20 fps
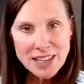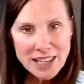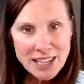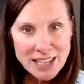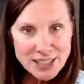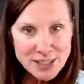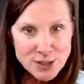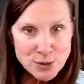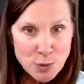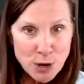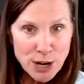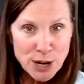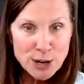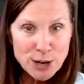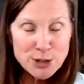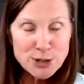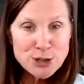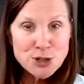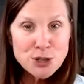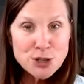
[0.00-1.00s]
it's
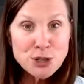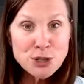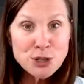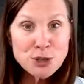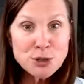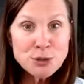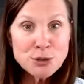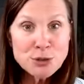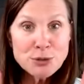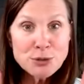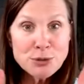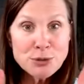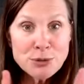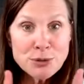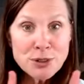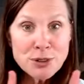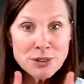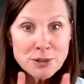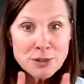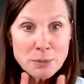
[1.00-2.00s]
where
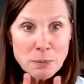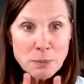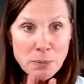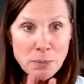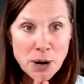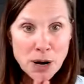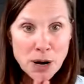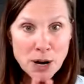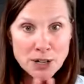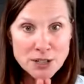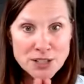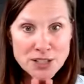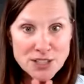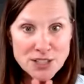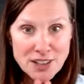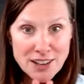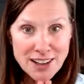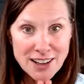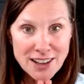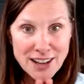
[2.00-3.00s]
two
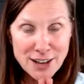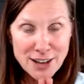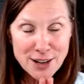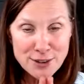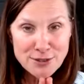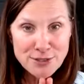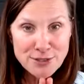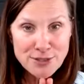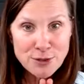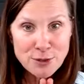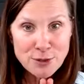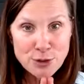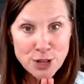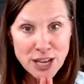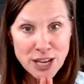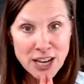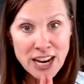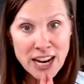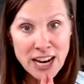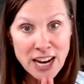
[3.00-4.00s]
parts of
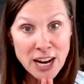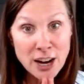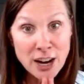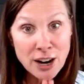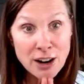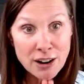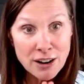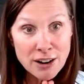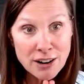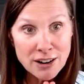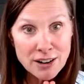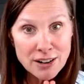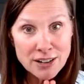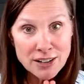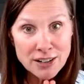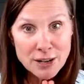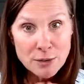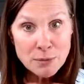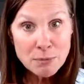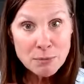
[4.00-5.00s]
the air
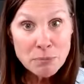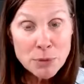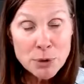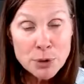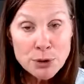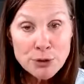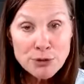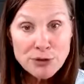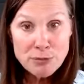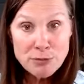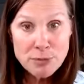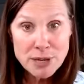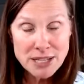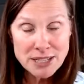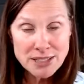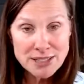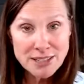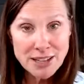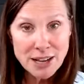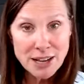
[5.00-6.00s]

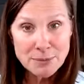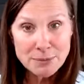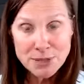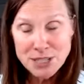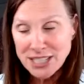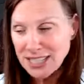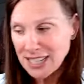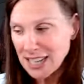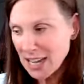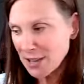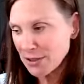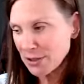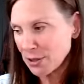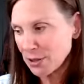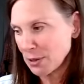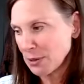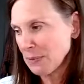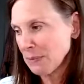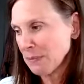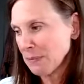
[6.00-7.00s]
movements come
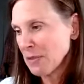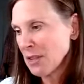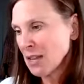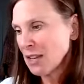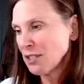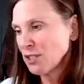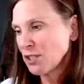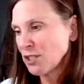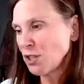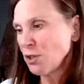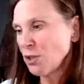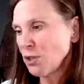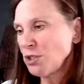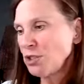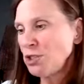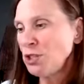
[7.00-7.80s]
together. So the